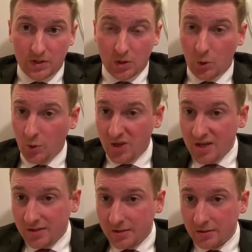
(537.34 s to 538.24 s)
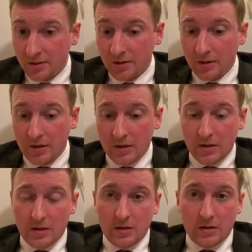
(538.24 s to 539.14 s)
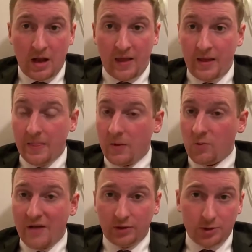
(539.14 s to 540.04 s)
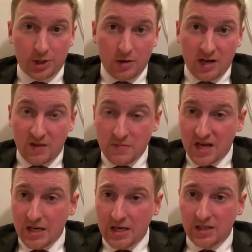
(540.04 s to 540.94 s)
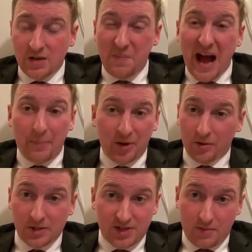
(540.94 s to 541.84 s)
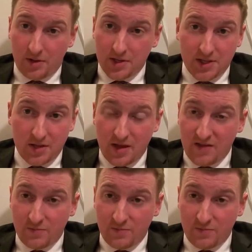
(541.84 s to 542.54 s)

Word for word: the Houthis in the revolutionary committees and popular assemblies that they've